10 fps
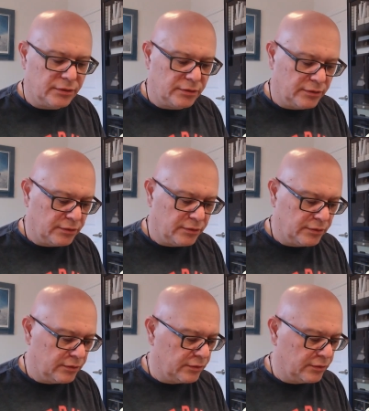
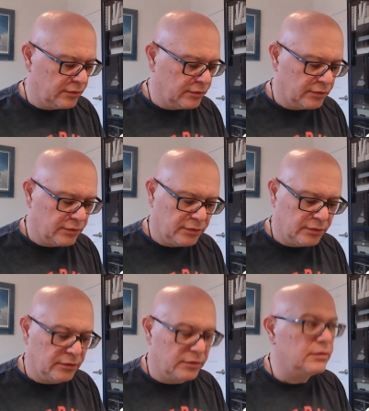
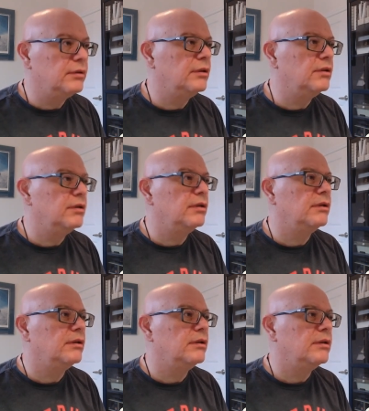
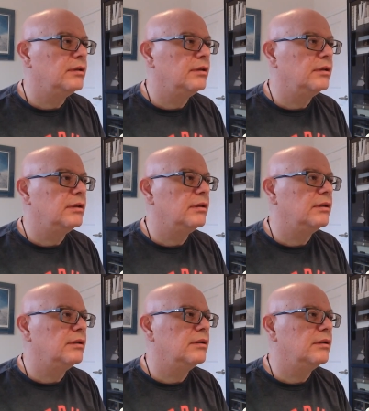
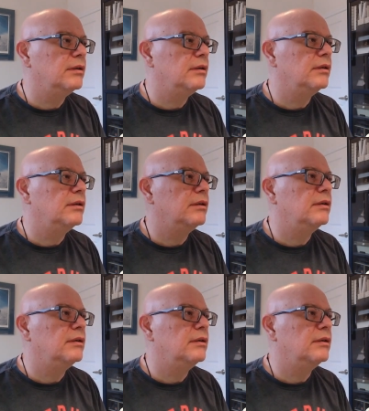[no speech]